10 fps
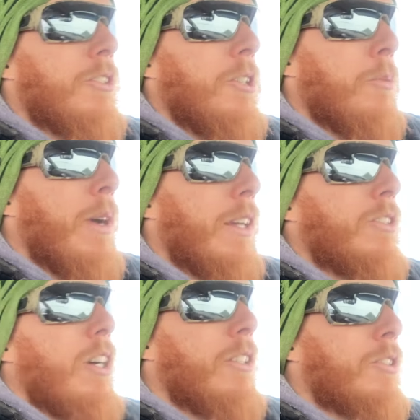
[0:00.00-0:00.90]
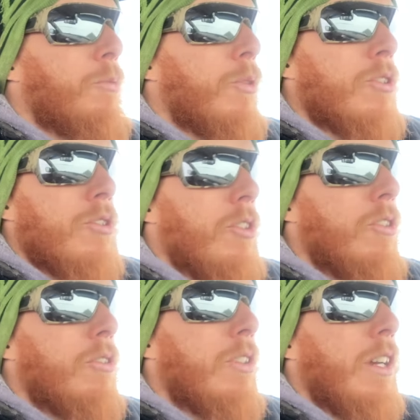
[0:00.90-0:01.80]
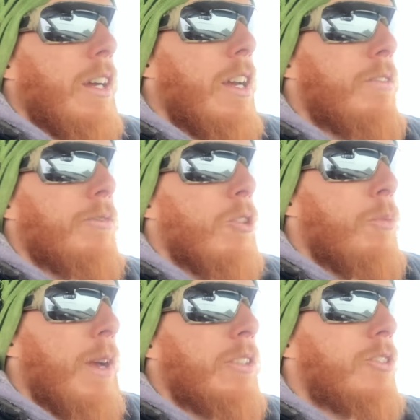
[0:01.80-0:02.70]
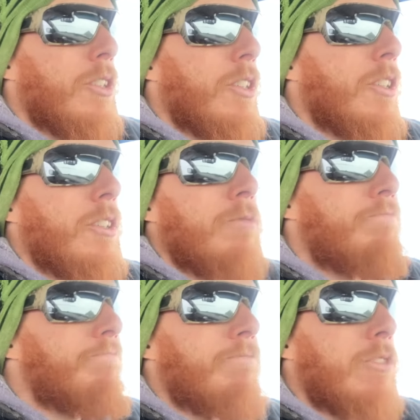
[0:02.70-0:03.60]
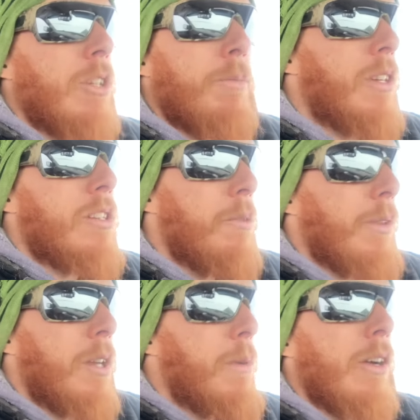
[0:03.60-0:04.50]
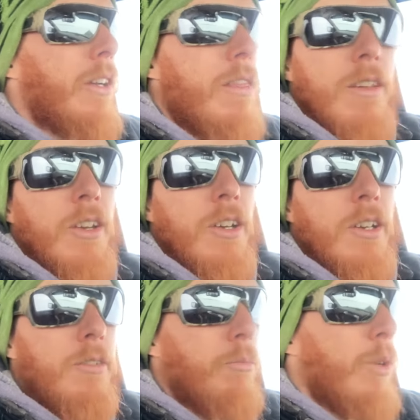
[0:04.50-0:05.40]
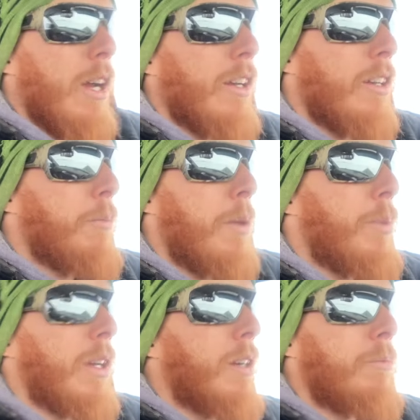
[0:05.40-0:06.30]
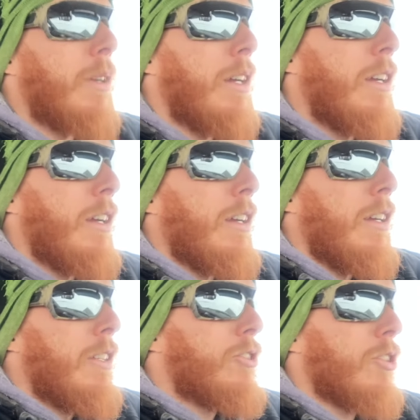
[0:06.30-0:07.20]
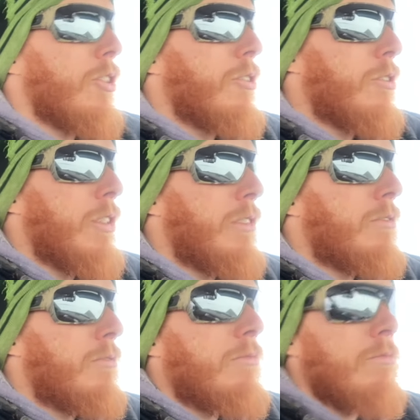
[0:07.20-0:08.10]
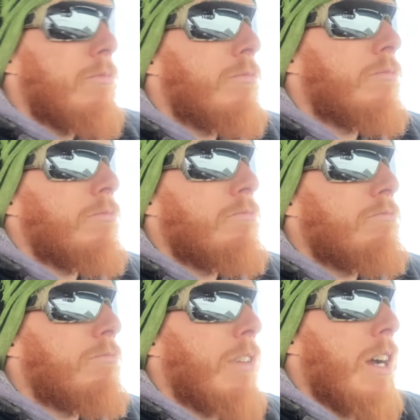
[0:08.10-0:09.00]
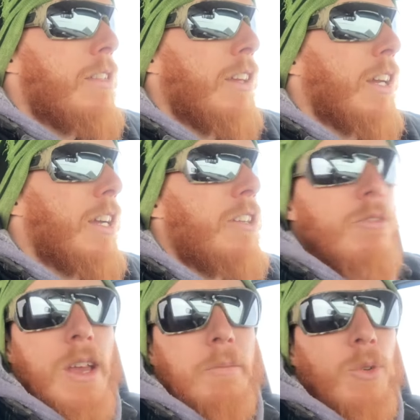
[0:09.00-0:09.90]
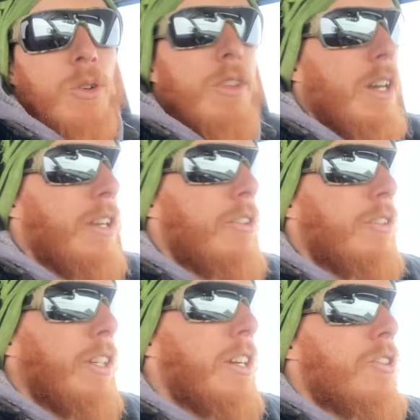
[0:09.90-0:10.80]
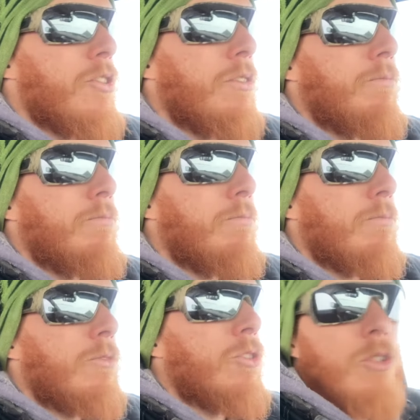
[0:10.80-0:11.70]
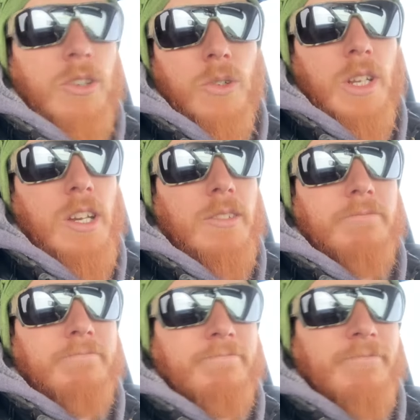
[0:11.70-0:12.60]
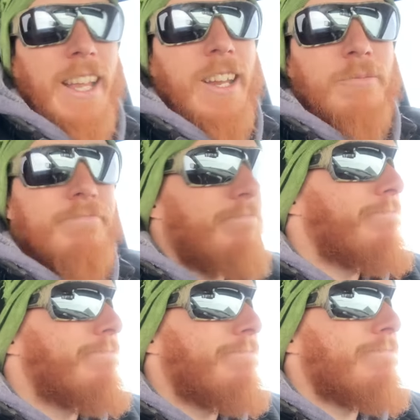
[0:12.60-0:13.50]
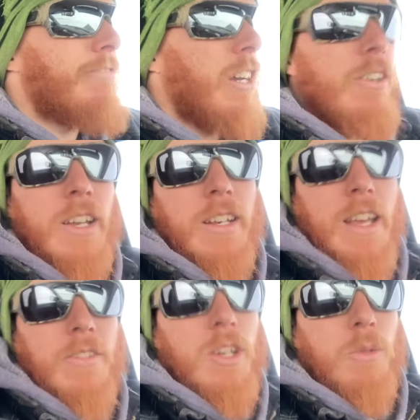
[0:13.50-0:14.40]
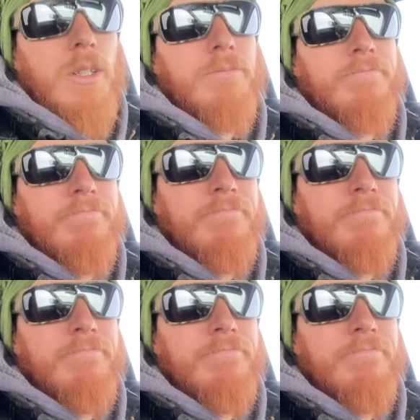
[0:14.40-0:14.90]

hear my exhaust more so, and I have a Flowmaster something something American Thunder brand on my pickup. So I think I hear that more than I hear the tires. So they're doing good. Like them. All right, have a good one.